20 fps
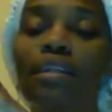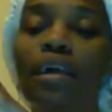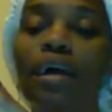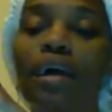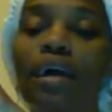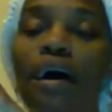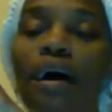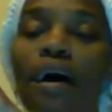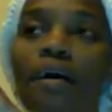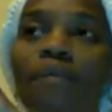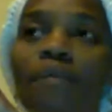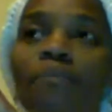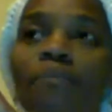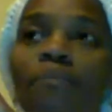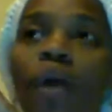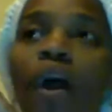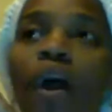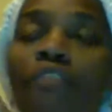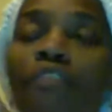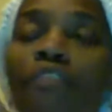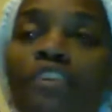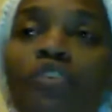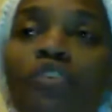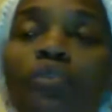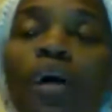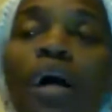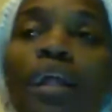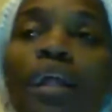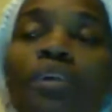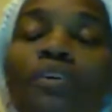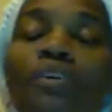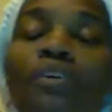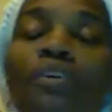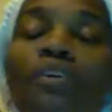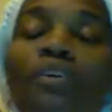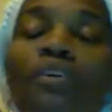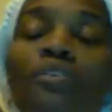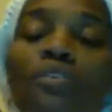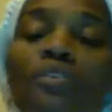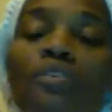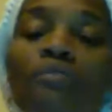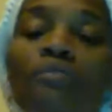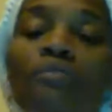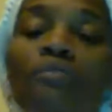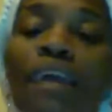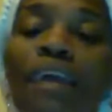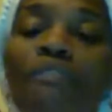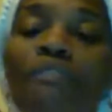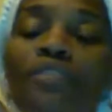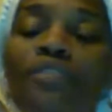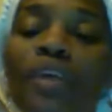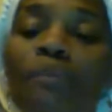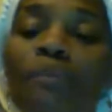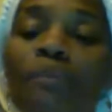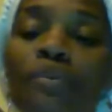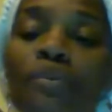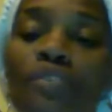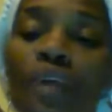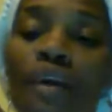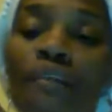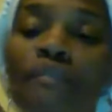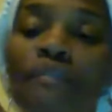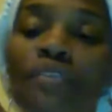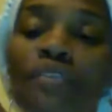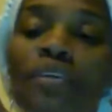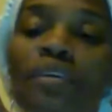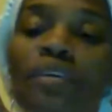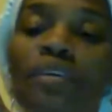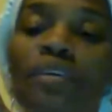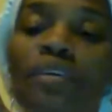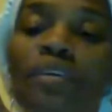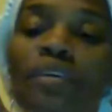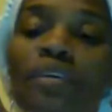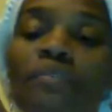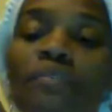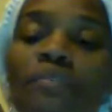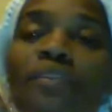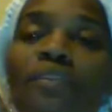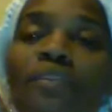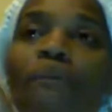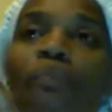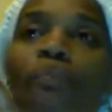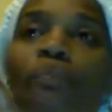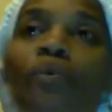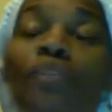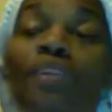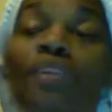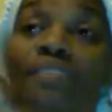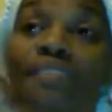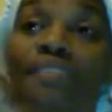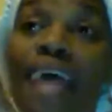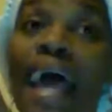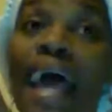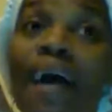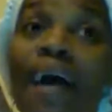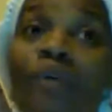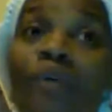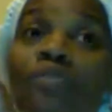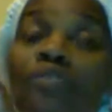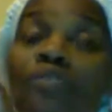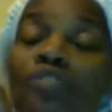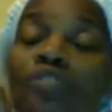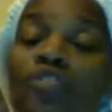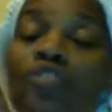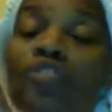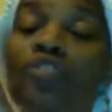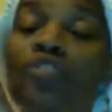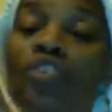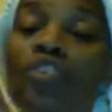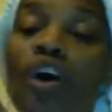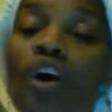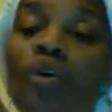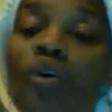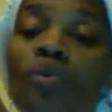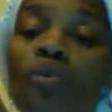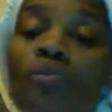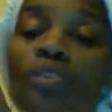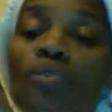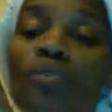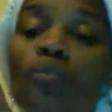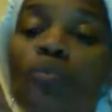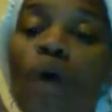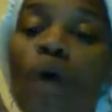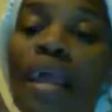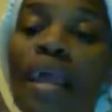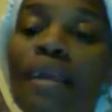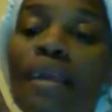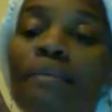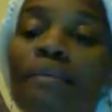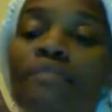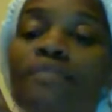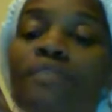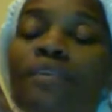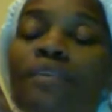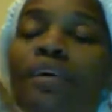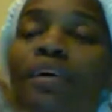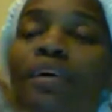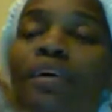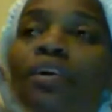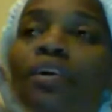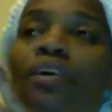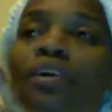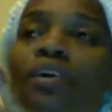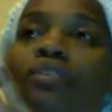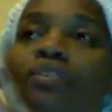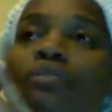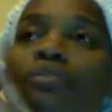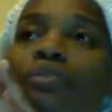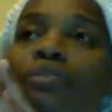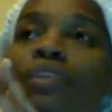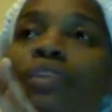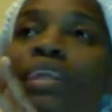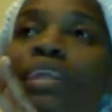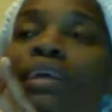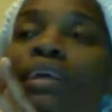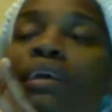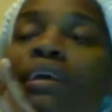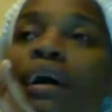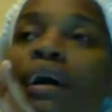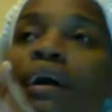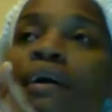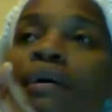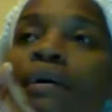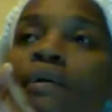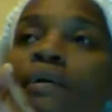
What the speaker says: artificial colors, flavors, and preservatives, through the sounds, tones, and waves, through the